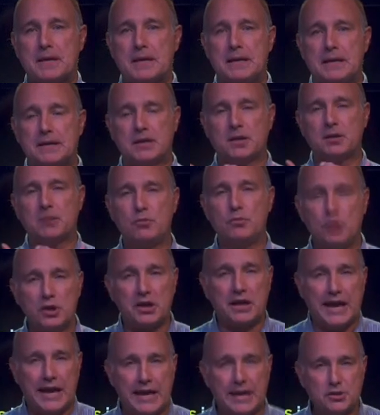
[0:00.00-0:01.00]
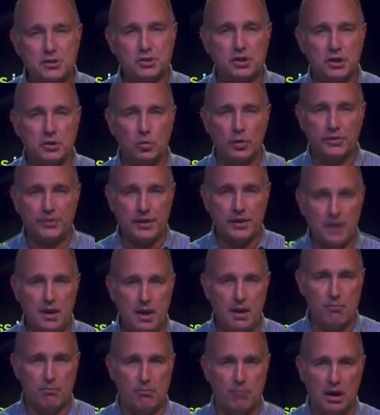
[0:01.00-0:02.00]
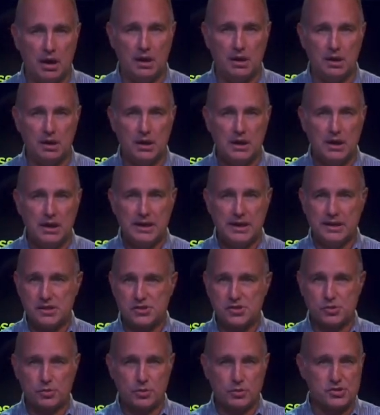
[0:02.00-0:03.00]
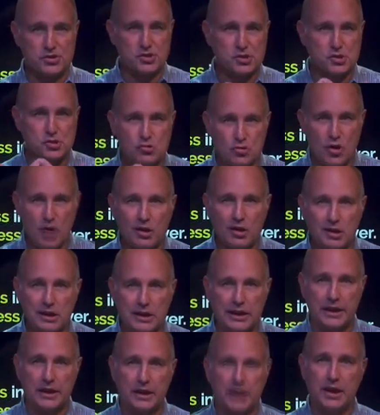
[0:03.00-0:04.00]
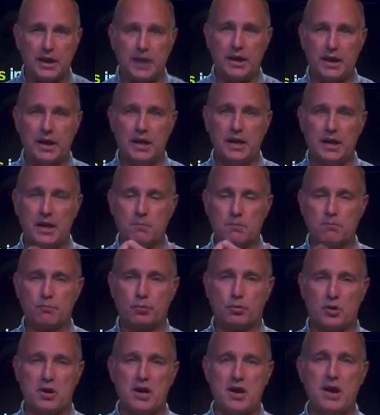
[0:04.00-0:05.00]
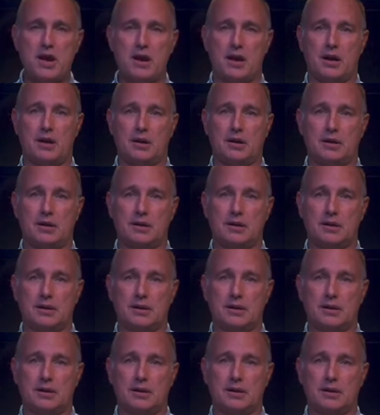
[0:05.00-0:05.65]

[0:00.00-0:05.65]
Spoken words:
in communication with him. It is through struggling in prayer.